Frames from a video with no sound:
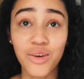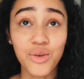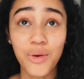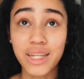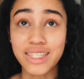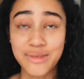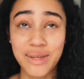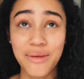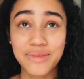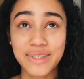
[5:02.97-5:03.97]
don't know why this
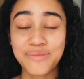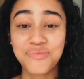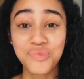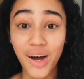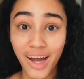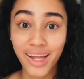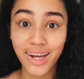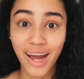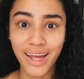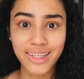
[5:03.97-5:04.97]
keeps happening, but
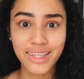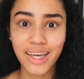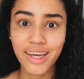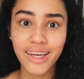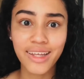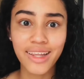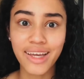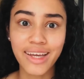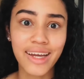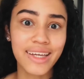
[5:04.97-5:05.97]
I can't
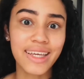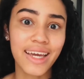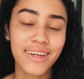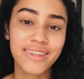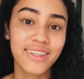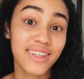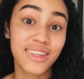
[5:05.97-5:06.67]
click